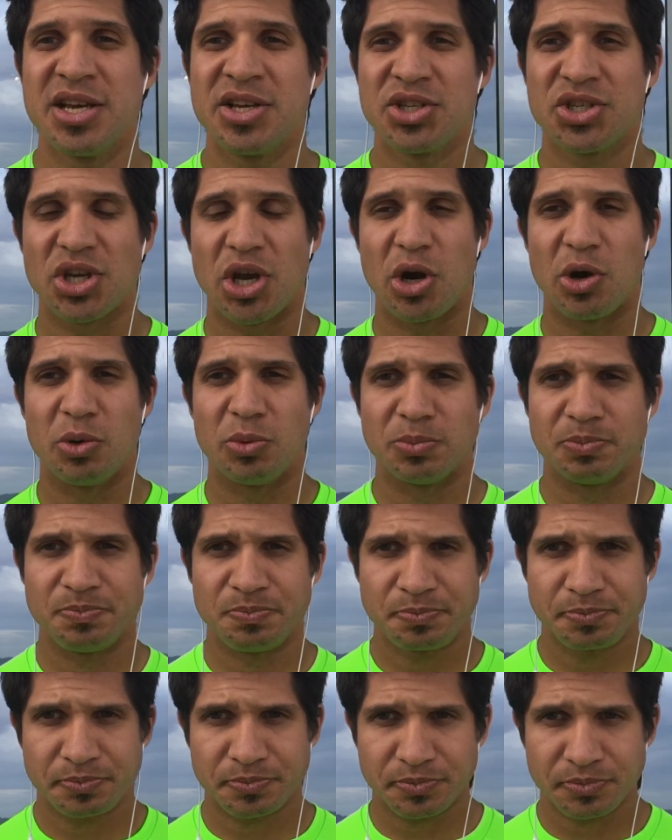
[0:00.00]
So
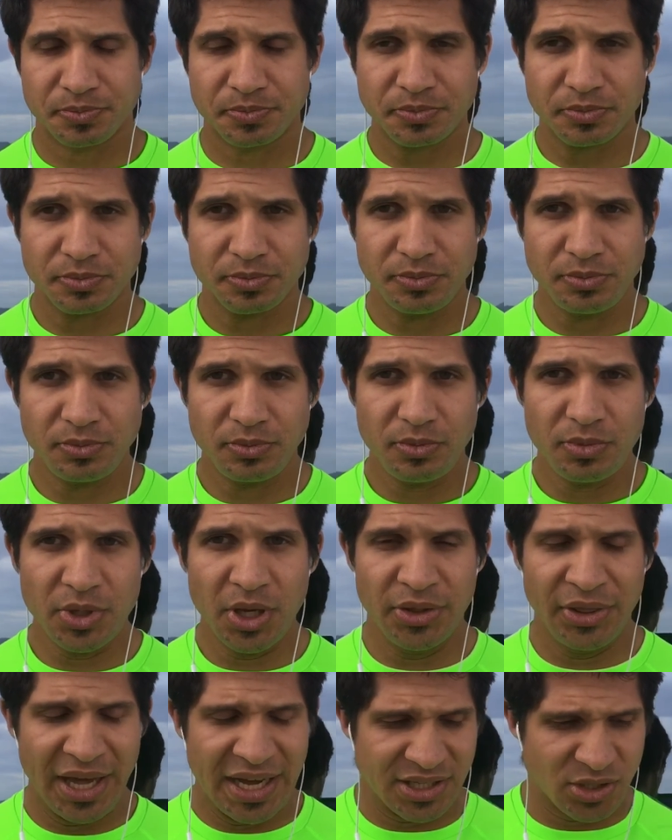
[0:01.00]

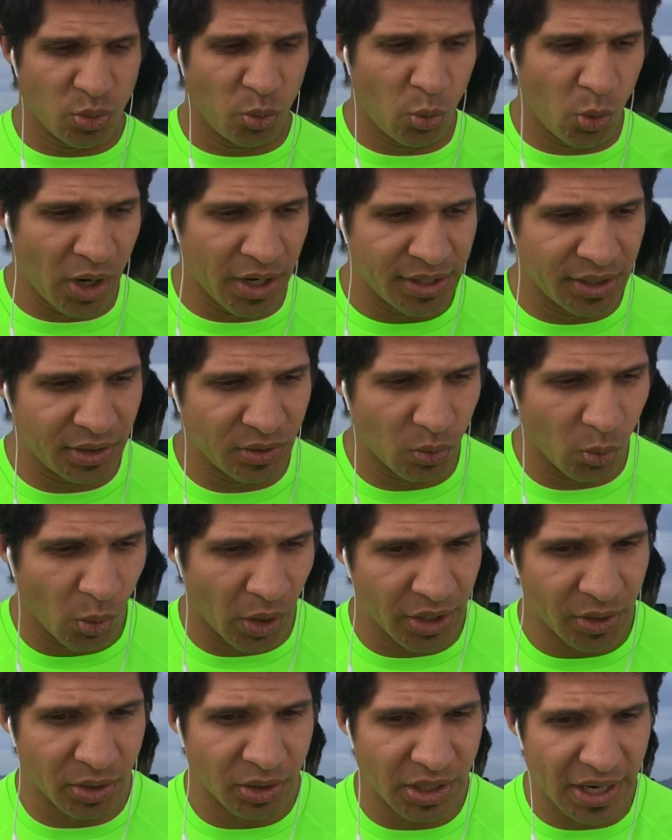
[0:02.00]
that's
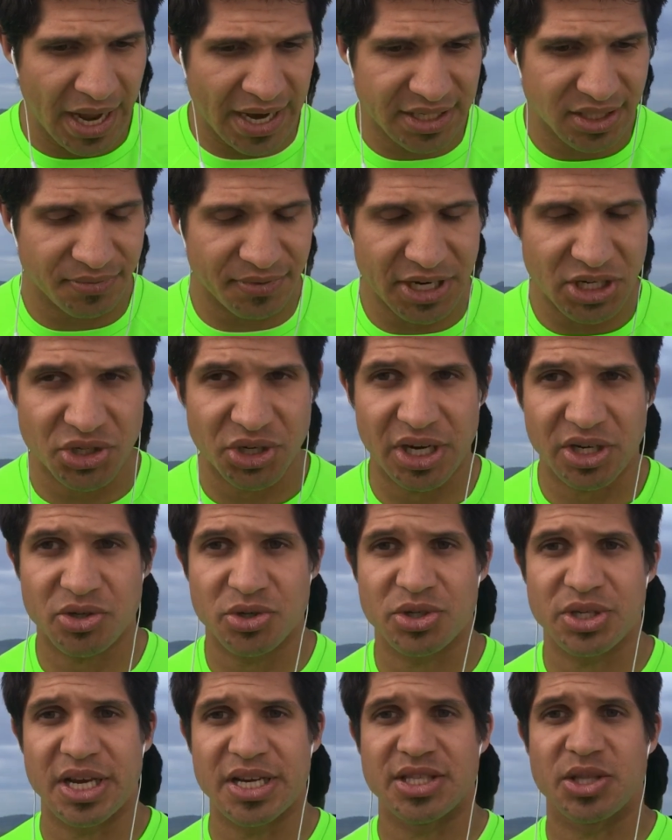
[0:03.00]
one activation
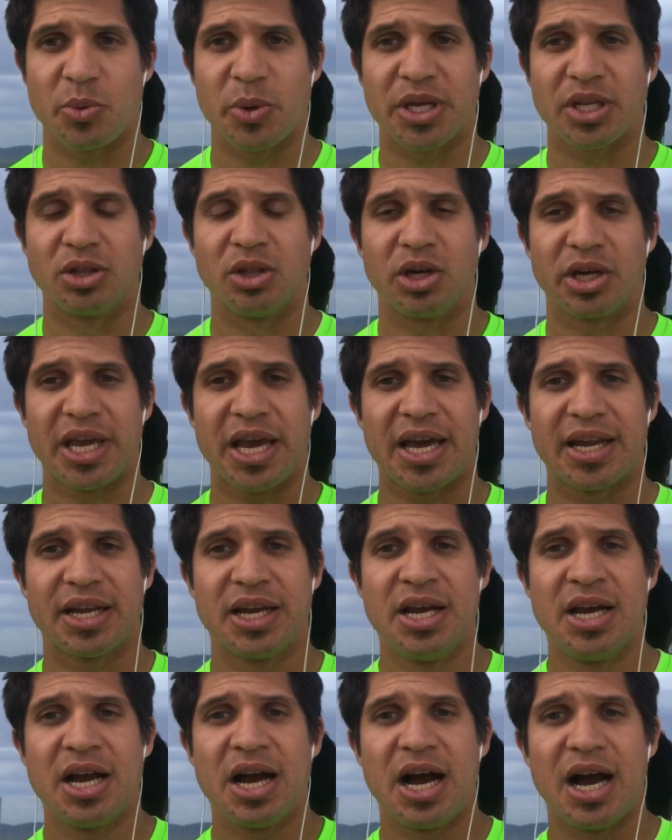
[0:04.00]
exercise that we can look at.
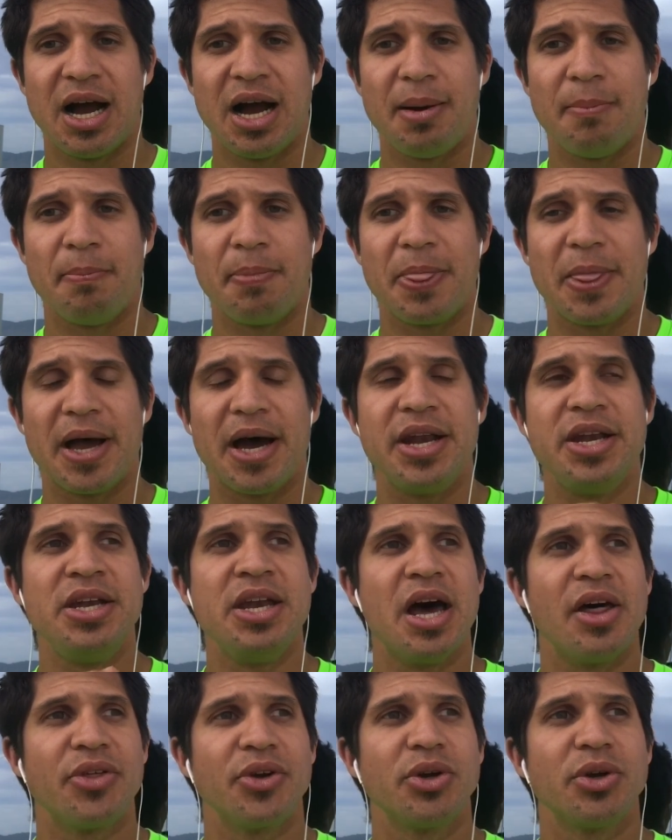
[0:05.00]

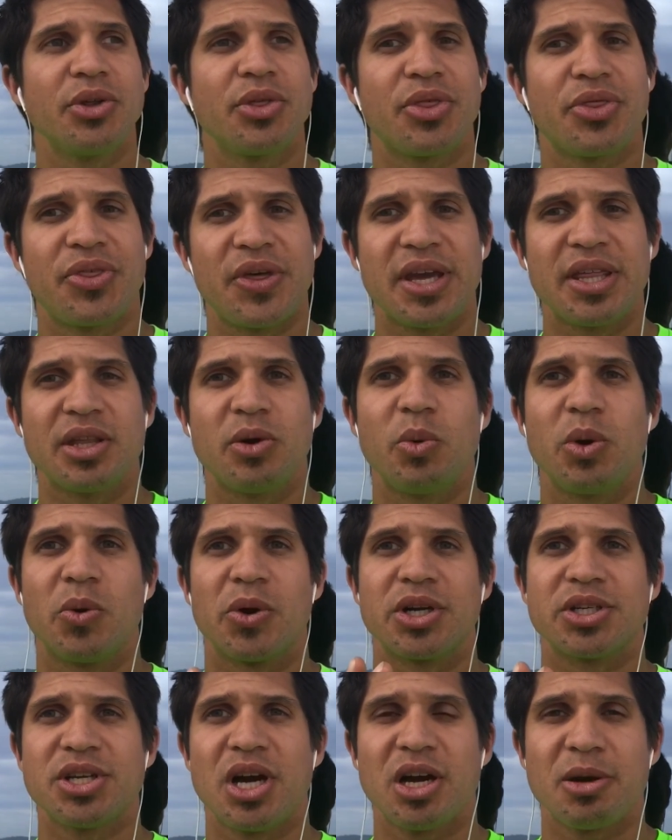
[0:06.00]
Another thing that we
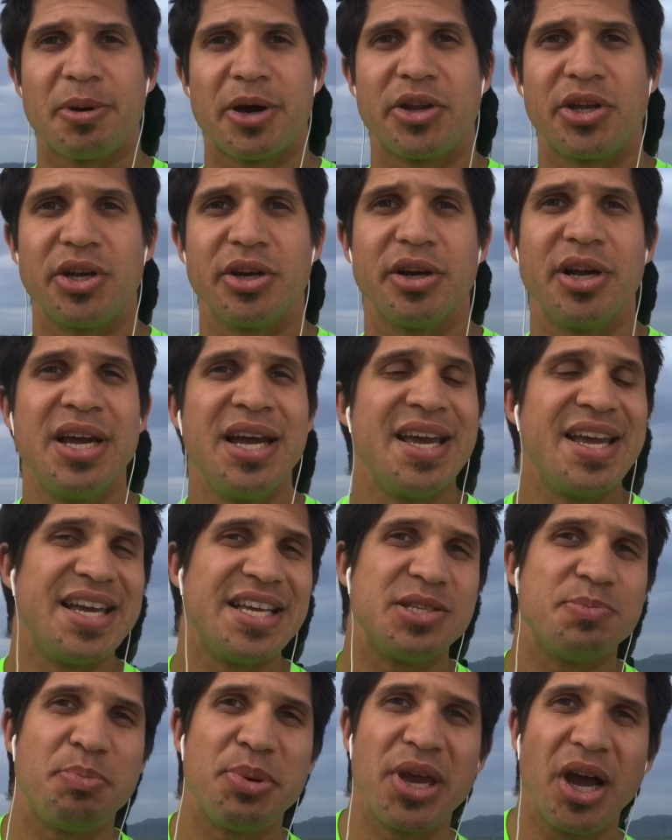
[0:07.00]
want to talk about here
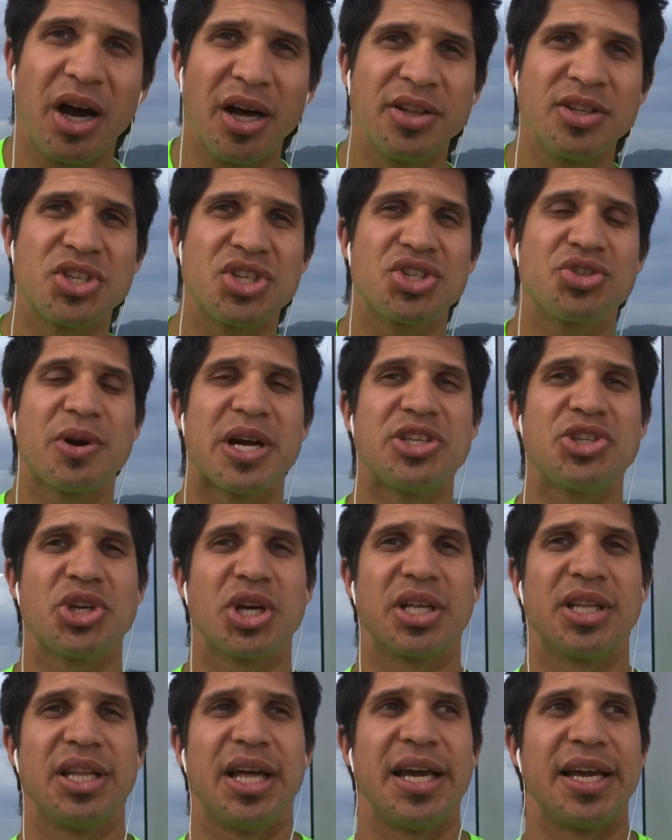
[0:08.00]
is beyond
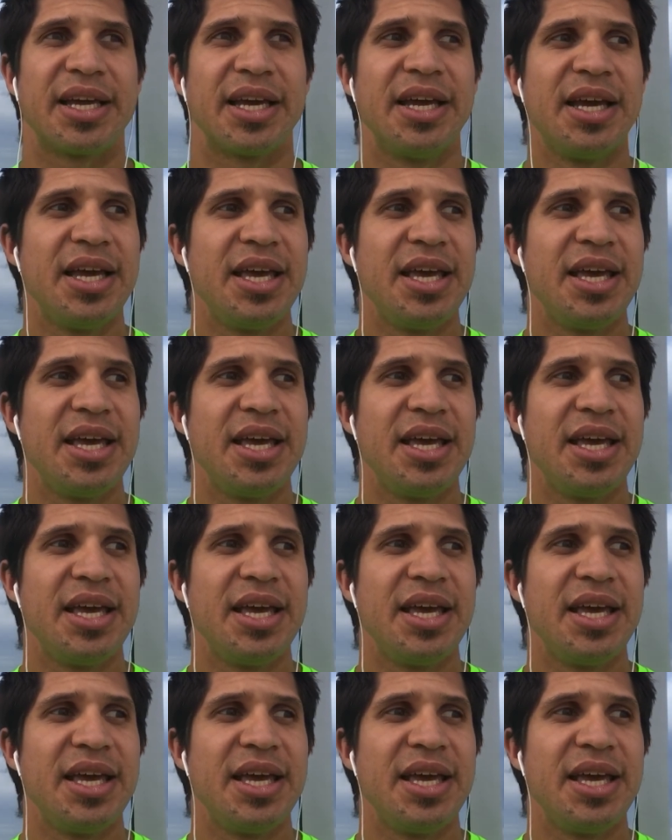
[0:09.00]
stretching. Like,